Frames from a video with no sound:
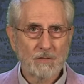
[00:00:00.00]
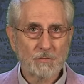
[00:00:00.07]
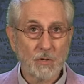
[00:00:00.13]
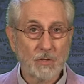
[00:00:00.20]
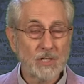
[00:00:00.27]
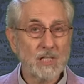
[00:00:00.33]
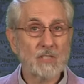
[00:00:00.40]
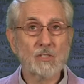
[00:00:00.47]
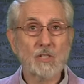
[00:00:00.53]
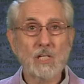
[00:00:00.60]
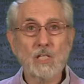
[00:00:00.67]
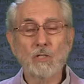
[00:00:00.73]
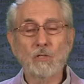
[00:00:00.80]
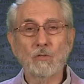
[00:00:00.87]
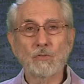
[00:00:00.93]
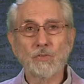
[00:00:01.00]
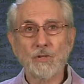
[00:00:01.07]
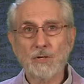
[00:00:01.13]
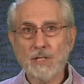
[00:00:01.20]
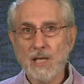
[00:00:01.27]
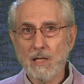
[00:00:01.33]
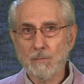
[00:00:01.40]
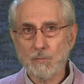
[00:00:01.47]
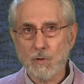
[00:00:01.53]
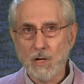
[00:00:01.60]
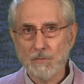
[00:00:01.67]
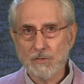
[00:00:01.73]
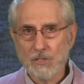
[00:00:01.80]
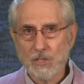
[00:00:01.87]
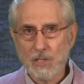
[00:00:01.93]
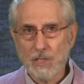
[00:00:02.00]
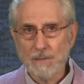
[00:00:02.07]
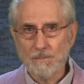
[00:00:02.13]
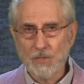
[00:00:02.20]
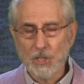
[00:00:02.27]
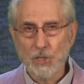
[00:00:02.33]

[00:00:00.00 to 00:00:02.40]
For the Ezekiel 38 prophecy,